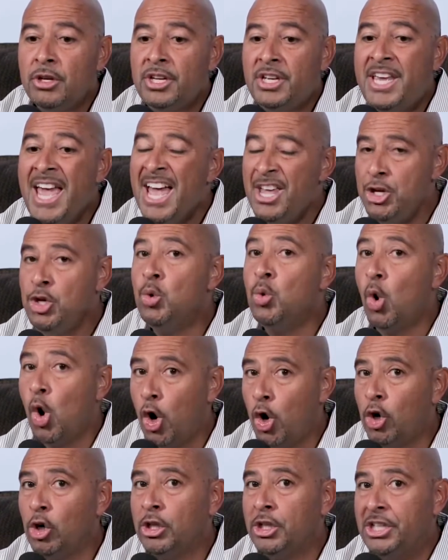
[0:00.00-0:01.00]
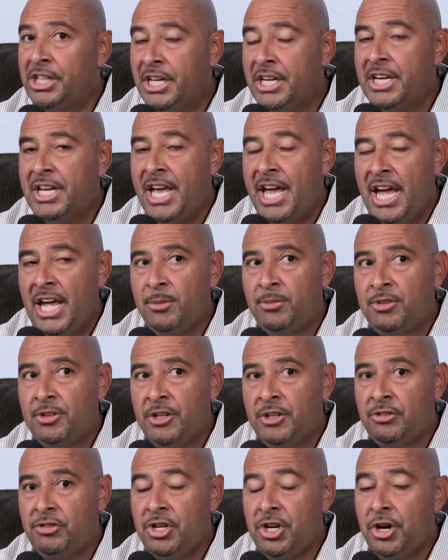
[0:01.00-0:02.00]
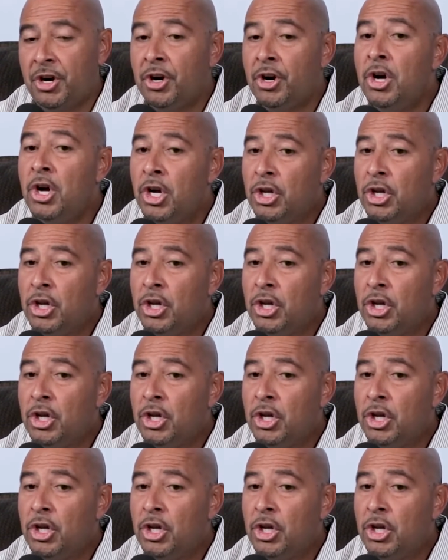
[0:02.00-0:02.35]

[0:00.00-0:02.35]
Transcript: get you early in games this year.